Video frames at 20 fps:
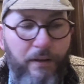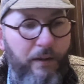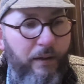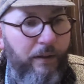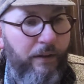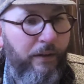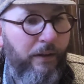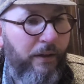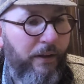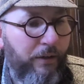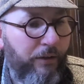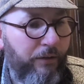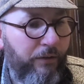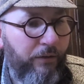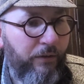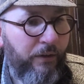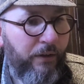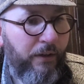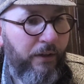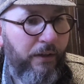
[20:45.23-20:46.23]
Yes,
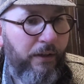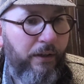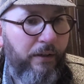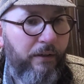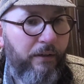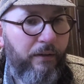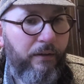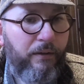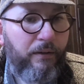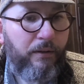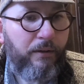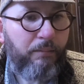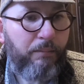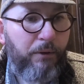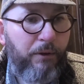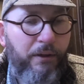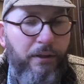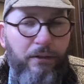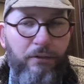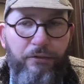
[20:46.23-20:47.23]
the
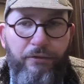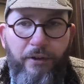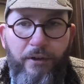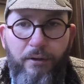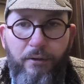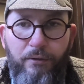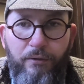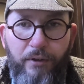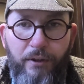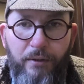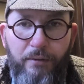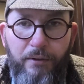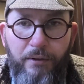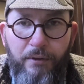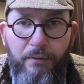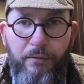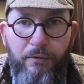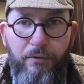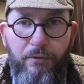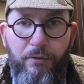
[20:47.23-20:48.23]
bike itself, I'm
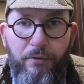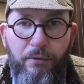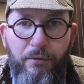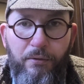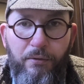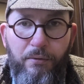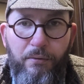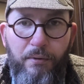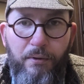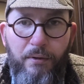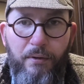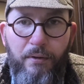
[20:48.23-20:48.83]
going to